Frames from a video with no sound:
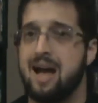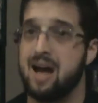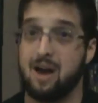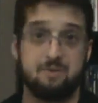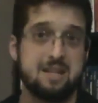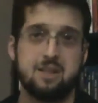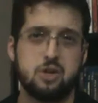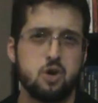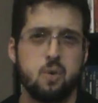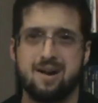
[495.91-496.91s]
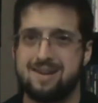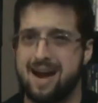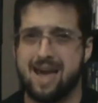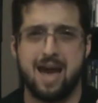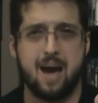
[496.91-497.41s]
I've seen the new one.
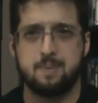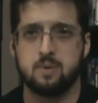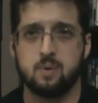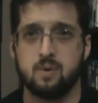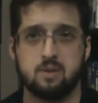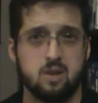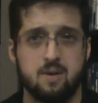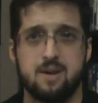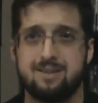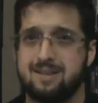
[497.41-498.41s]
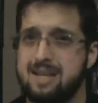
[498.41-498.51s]
I absolutely love it.